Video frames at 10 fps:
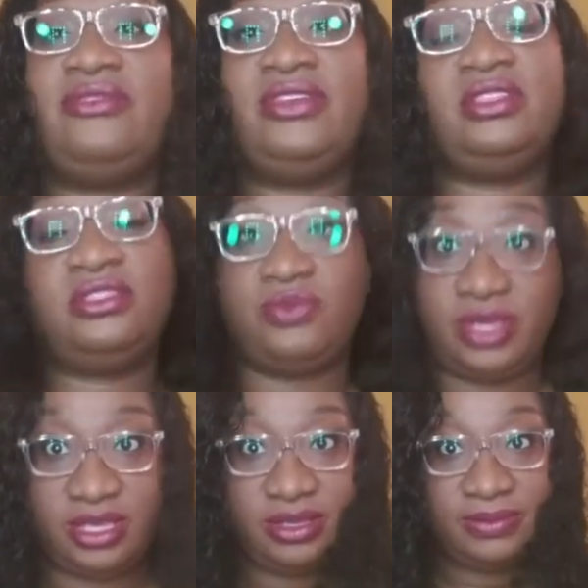this
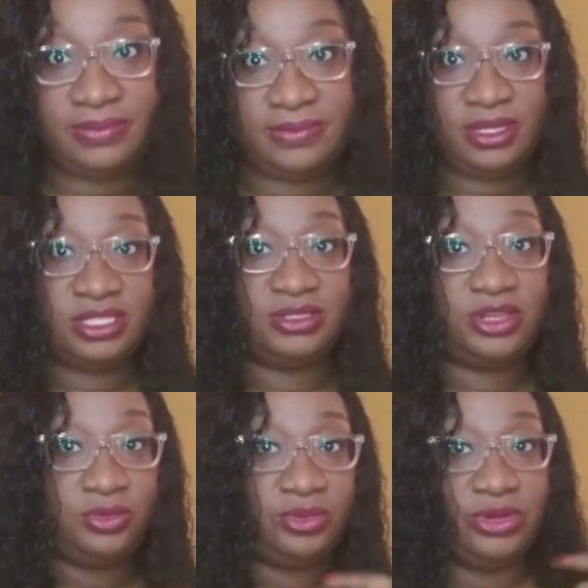wig. It's
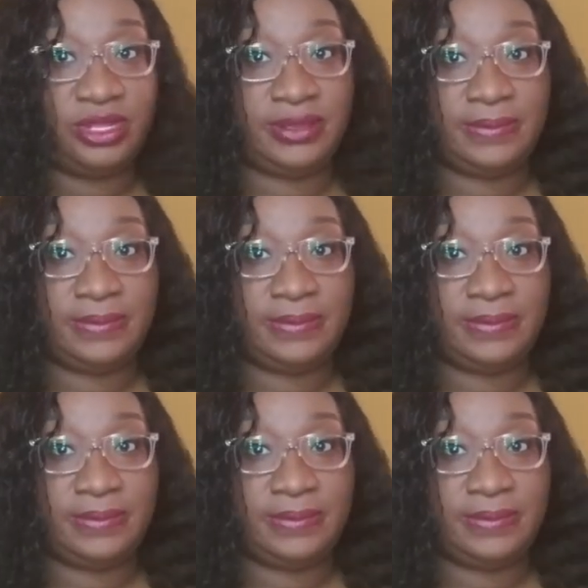so pretty.